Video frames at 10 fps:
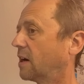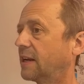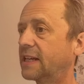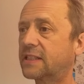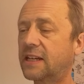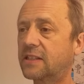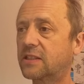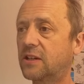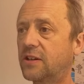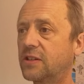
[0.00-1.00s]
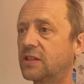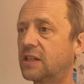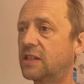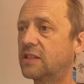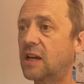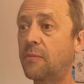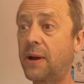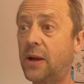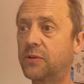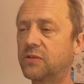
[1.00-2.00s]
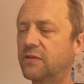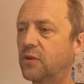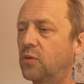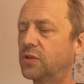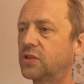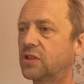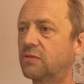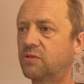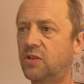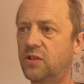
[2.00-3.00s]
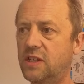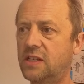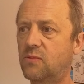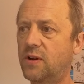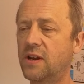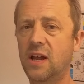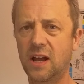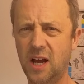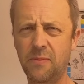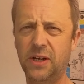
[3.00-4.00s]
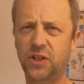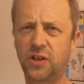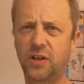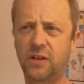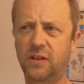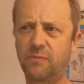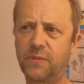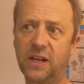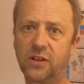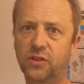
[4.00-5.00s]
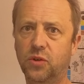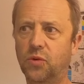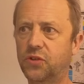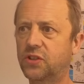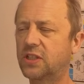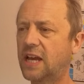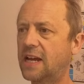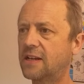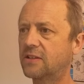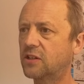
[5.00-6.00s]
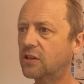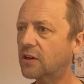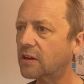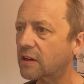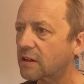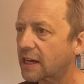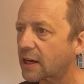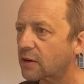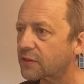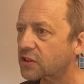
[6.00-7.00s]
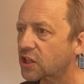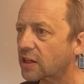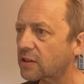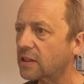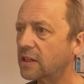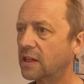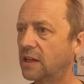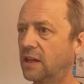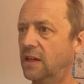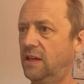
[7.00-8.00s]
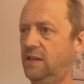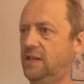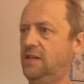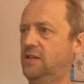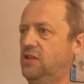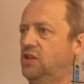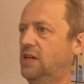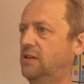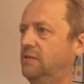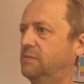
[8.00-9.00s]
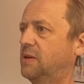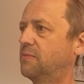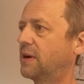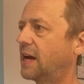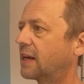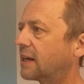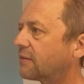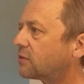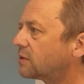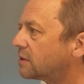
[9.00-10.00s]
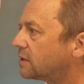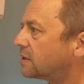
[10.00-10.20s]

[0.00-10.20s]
Our next exercise is backwards and forwards. So to this one, imagine you're being like a tortoise's head. So you're going out of the shell, into the shell. Keep my head level.